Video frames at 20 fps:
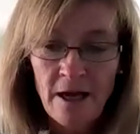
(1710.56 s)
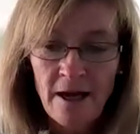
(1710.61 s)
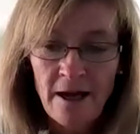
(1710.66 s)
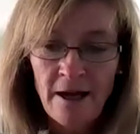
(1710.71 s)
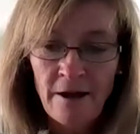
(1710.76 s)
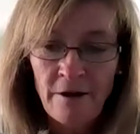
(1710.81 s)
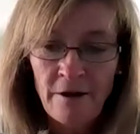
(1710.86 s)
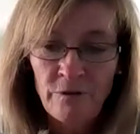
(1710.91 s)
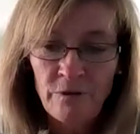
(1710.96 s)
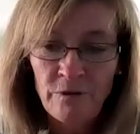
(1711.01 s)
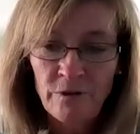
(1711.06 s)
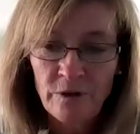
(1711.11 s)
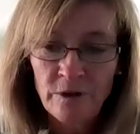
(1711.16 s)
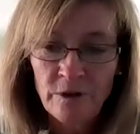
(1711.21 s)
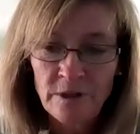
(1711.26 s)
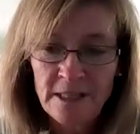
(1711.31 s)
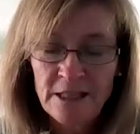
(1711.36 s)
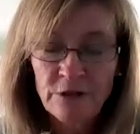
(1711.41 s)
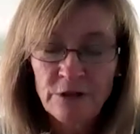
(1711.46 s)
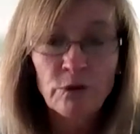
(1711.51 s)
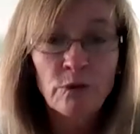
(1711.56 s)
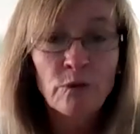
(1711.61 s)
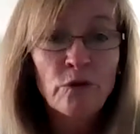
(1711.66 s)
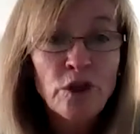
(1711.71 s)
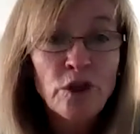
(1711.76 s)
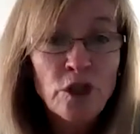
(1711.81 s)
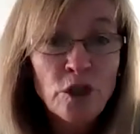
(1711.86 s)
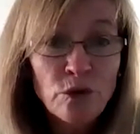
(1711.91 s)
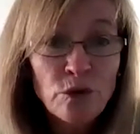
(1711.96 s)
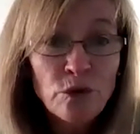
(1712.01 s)
of different
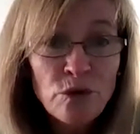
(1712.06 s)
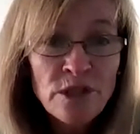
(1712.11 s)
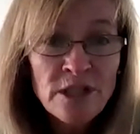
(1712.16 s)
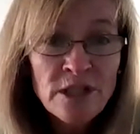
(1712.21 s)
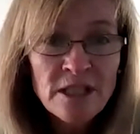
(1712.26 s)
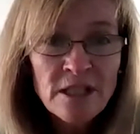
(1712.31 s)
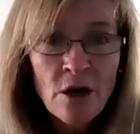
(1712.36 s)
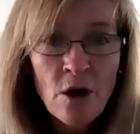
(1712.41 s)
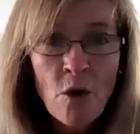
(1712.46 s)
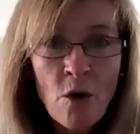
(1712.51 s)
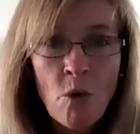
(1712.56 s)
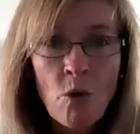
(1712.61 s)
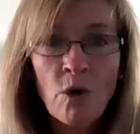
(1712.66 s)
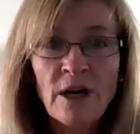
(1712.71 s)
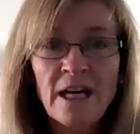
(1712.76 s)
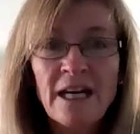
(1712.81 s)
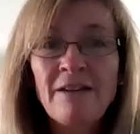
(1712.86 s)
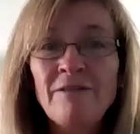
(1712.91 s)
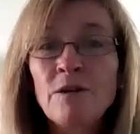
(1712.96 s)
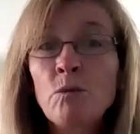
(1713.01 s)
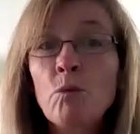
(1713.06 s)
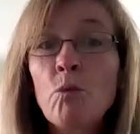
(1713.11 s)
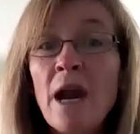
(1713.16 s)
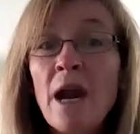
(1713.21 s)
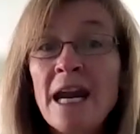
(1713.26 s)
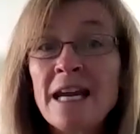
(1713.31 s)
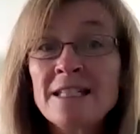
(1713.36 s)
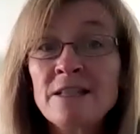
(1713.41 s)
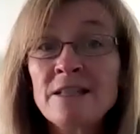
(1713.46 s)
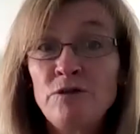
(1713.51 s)
views or even
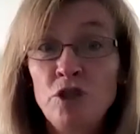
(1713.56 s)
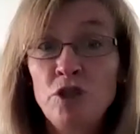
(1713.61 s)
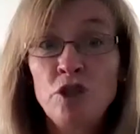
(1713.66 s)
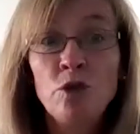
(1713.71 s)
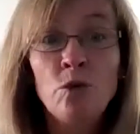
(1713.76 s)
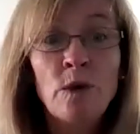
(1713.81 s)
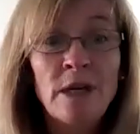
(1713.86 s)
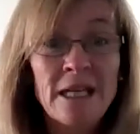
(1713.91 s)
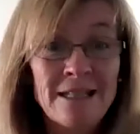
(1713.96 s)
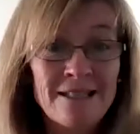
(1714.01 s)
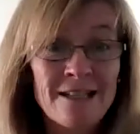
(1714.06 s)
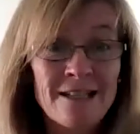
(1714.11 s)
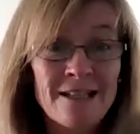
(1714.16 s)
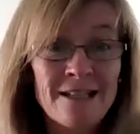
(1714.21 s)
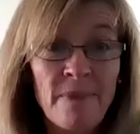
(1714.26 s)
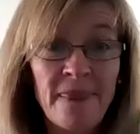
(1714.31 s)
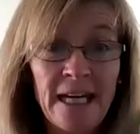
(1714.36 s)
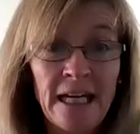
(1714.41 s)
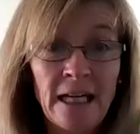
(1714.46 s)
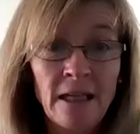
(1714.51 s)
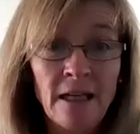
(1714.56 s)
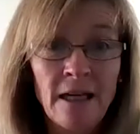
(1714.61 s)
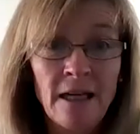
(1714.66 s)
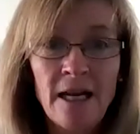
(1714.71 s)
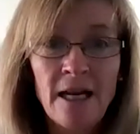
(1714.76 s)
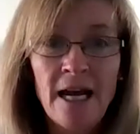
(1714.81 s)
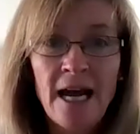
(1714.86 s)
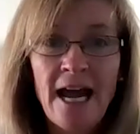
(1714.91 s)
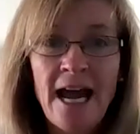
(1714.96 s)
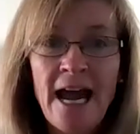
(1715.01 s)
ways of doing something
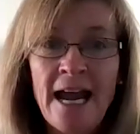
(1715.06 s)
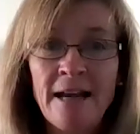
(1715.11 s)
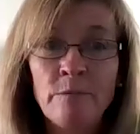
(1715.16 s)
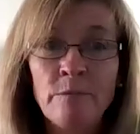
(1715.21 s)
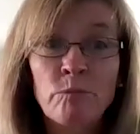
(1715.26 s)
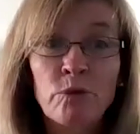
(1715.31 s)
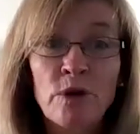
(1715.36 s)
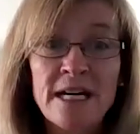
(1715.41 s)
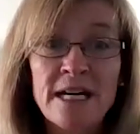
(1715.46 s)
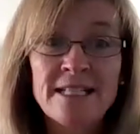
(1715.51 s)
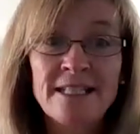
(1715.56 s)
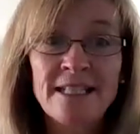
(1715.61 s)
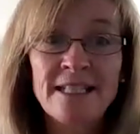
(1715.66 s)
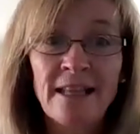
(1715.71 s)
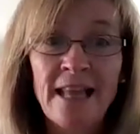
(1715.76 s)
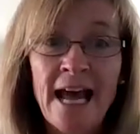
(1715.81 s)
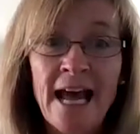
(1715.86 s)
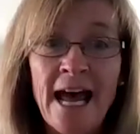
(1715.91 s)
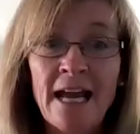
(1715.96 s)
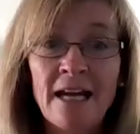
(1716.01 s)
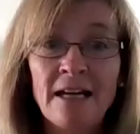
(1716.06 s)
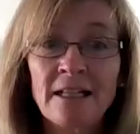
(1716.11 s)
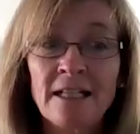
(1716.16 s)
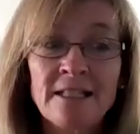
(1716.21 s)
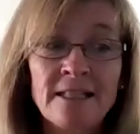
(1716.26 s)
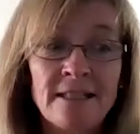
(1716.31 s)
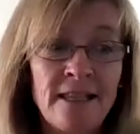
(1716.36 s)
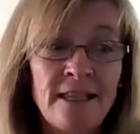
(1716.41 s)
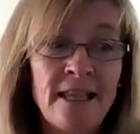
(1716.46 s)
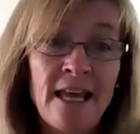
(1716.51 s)
and embracing that
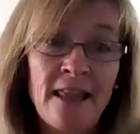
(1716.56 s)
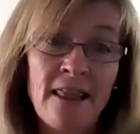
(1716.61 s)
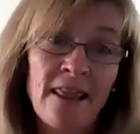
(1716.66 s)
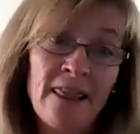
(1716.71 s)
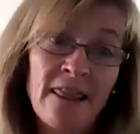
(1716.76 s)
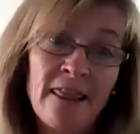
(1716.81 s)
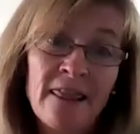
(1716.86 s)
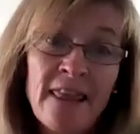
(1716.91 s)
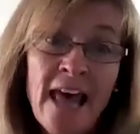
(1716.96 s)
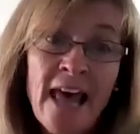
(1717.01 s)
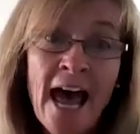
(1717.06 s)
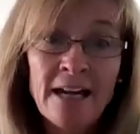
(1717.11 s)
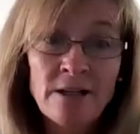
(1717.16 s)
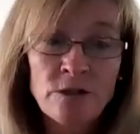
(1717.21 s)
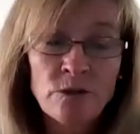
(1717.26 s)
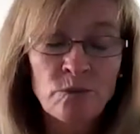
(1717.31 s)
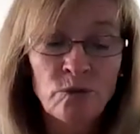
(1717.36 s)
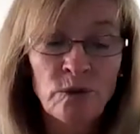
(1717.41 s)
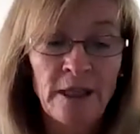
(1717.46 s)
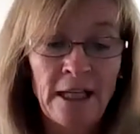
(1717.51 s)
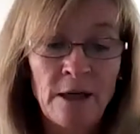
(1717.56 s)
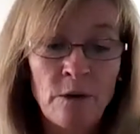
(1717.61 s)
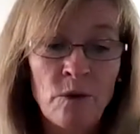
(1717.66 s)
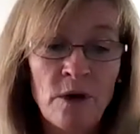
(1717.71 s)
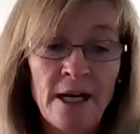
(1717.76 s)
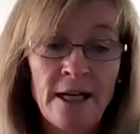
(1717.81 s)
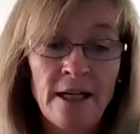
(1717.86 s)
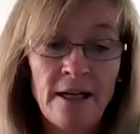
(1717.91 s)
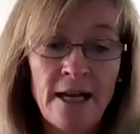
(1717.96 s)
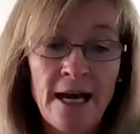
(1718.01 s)
because that that's really
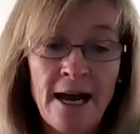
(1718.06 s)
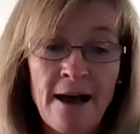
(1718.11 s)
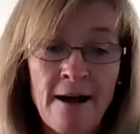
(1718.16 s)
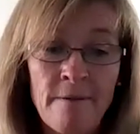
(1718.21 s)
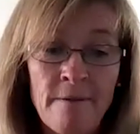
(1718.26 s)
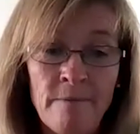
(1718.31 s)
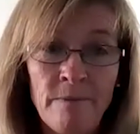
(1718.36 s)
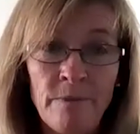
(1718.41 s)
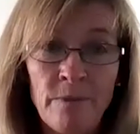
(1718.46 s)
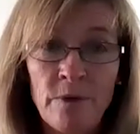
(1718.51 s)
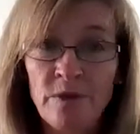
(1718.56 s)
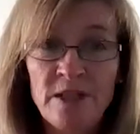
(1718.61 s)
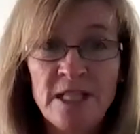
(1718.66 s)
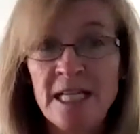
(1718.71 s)
what um,